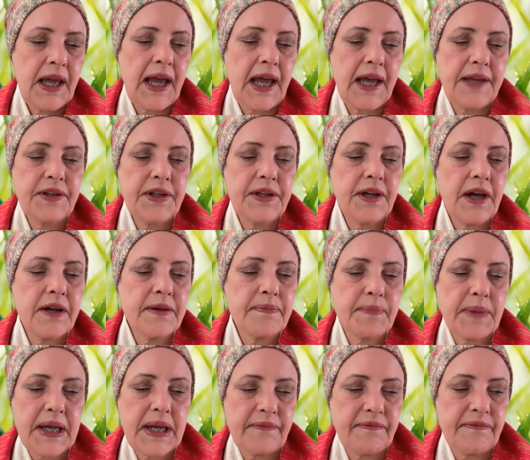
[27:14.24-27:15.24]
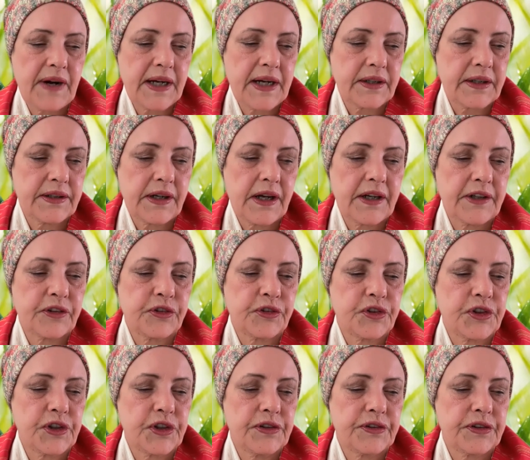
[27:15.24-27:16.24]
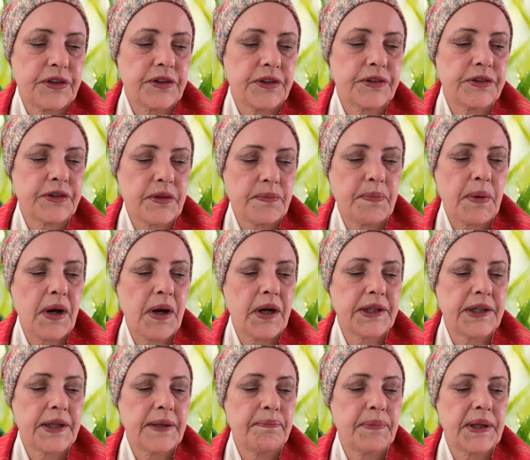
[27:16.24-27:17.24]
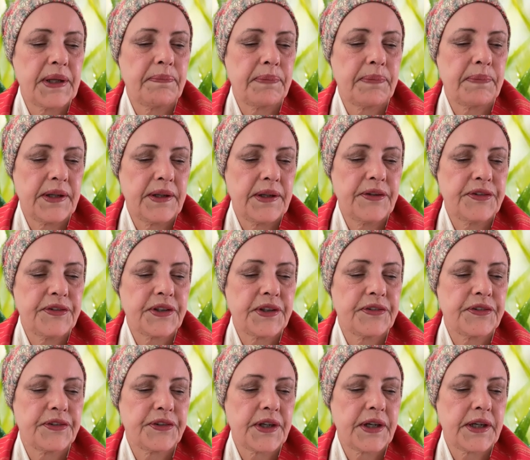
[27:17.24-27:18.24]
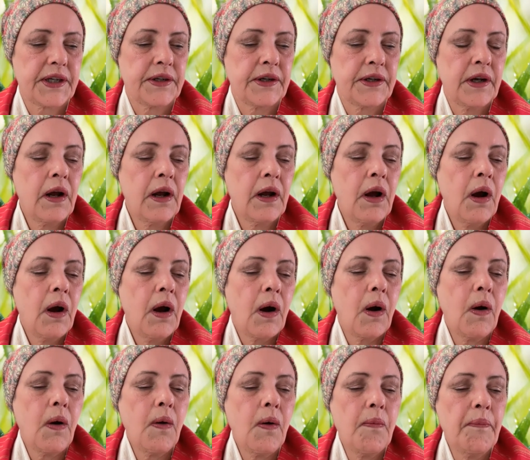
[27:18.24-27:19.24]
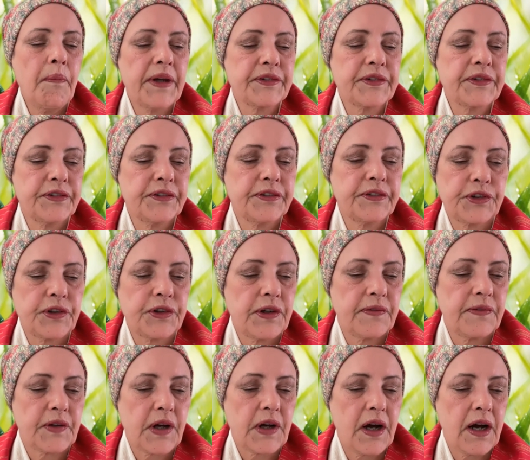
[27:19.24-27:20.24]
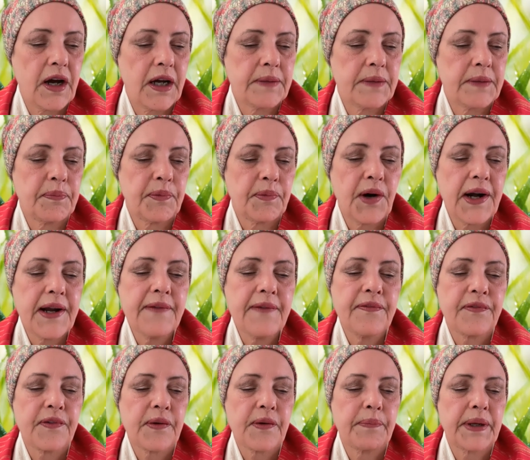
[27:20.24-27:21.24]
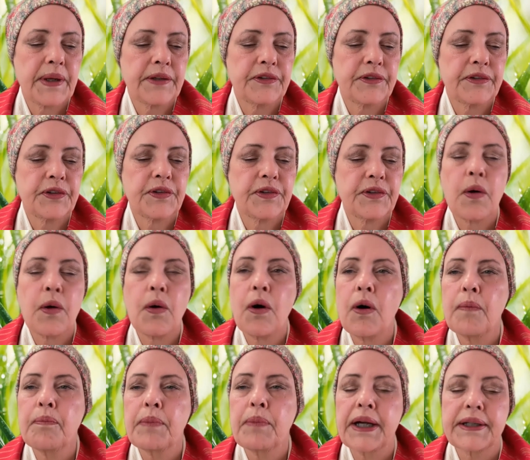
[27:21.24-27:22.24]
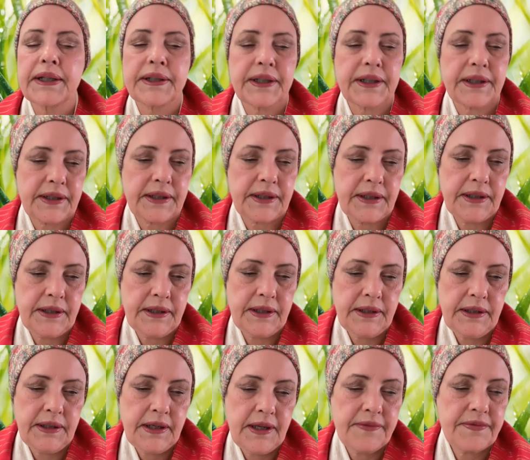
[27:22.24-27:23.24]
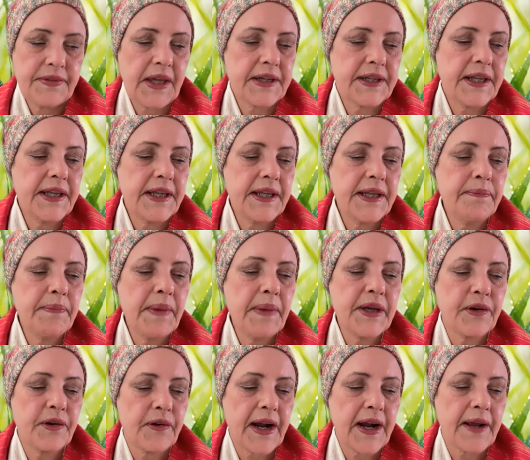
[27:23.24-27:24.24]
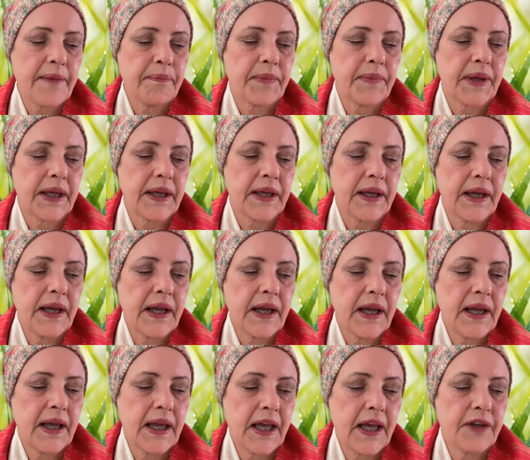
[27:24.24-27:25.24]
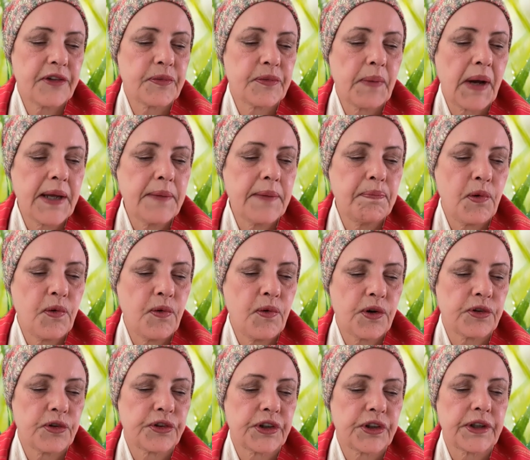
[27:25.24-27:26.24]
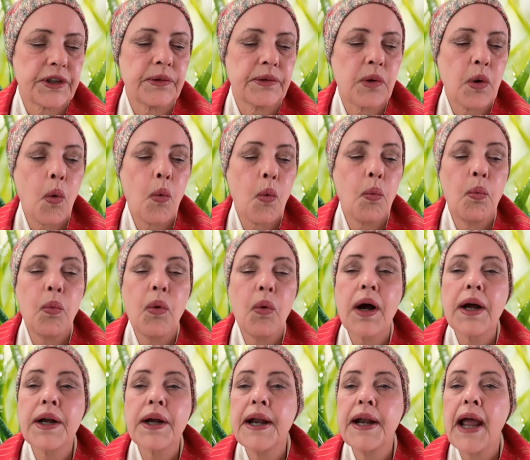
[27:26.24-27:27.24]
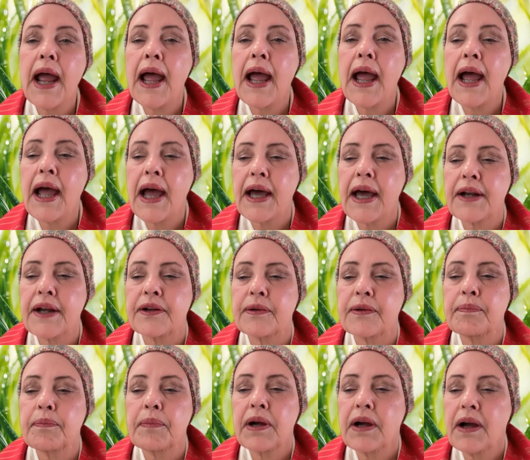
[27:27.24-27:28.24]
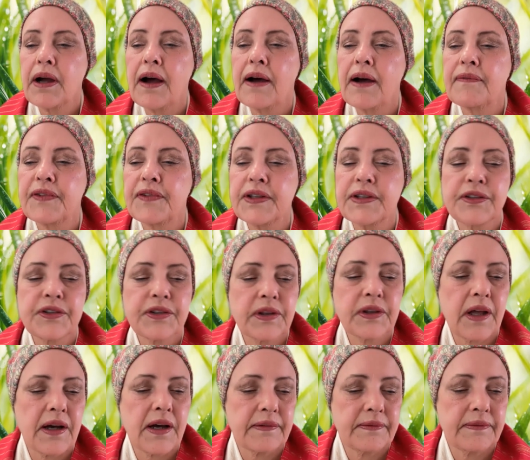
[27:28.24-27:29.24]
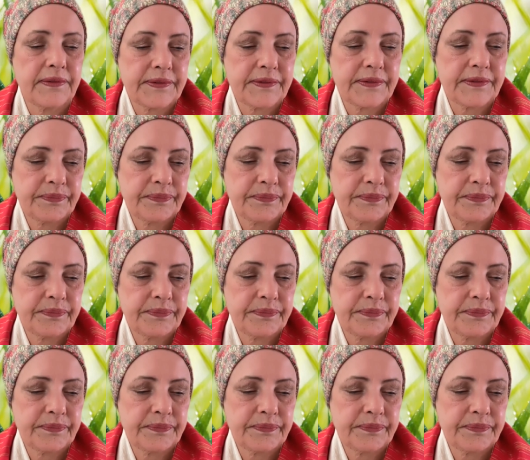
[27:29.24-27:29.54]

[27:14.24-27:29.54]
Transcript: And the young man recognized Jesus, upon him be peace, and said, O messenger of God, pray for me to the Almighty, that he may grant me as my portion one atom of his love.